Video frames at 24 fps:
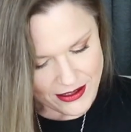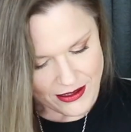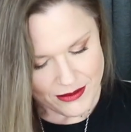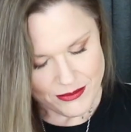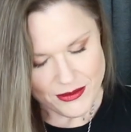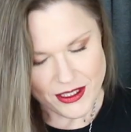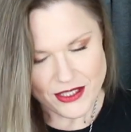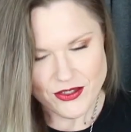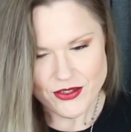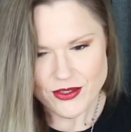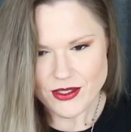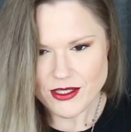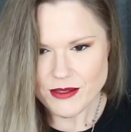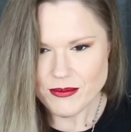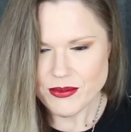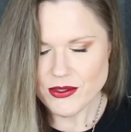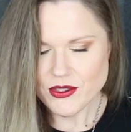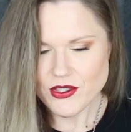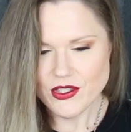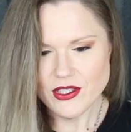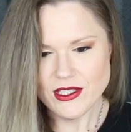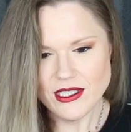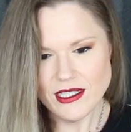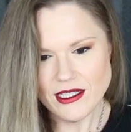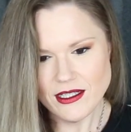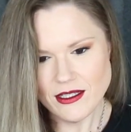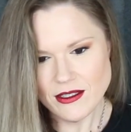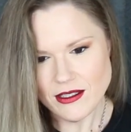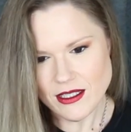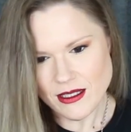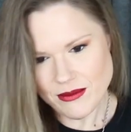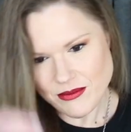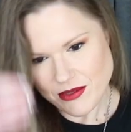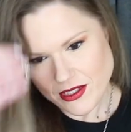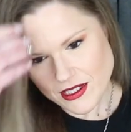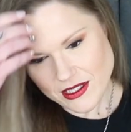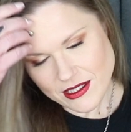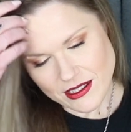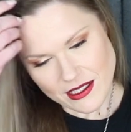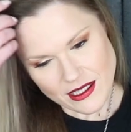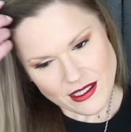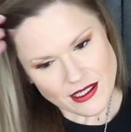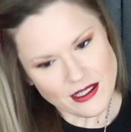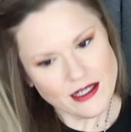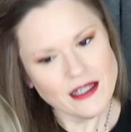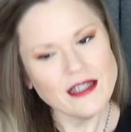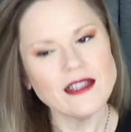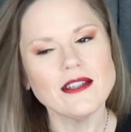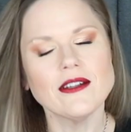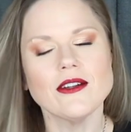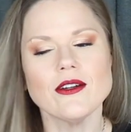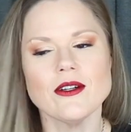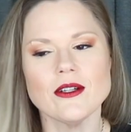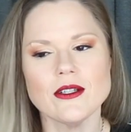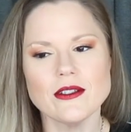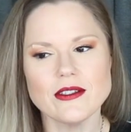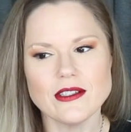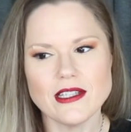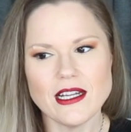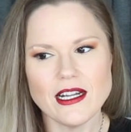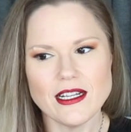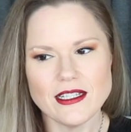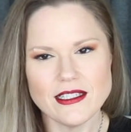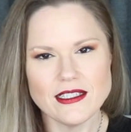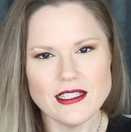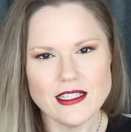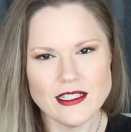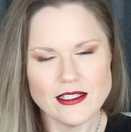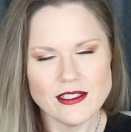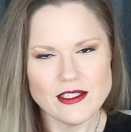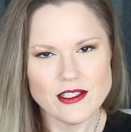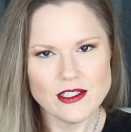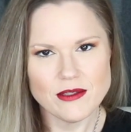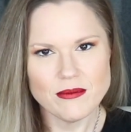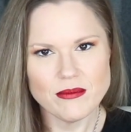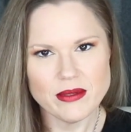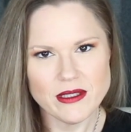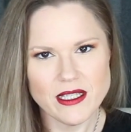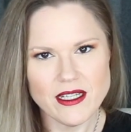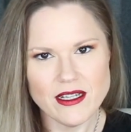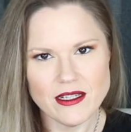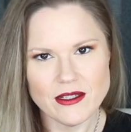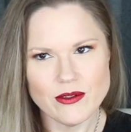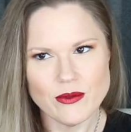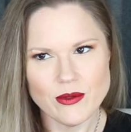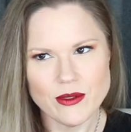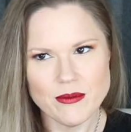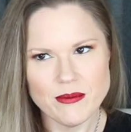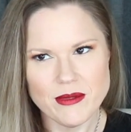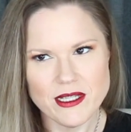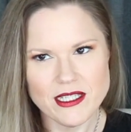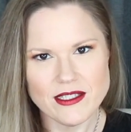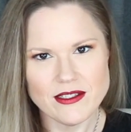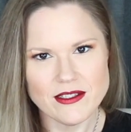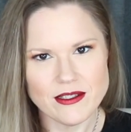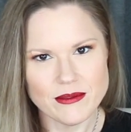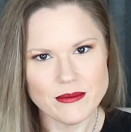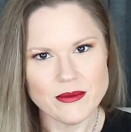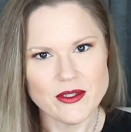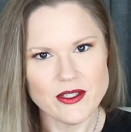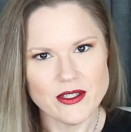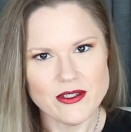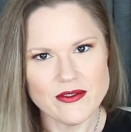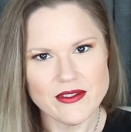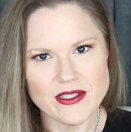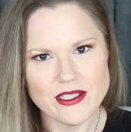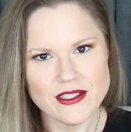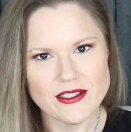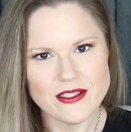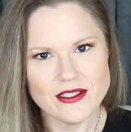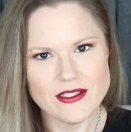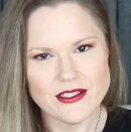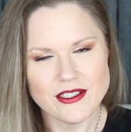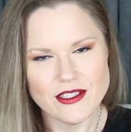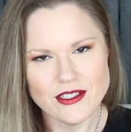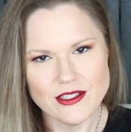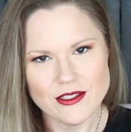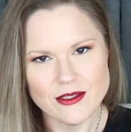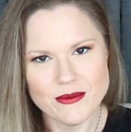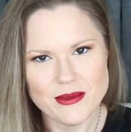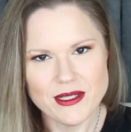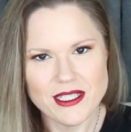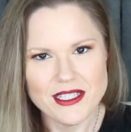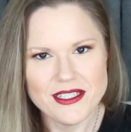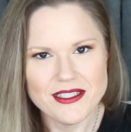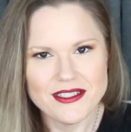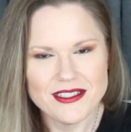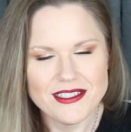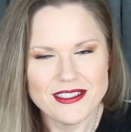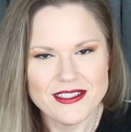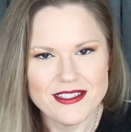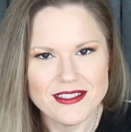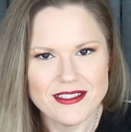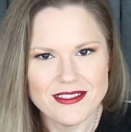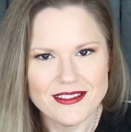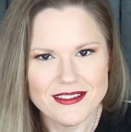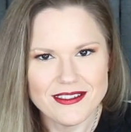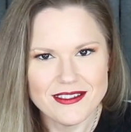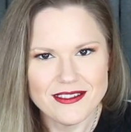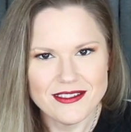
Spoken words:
I'm not trying to put you down. I'm just saying Earth kind of tends to block what makes them nervous, you know, because it's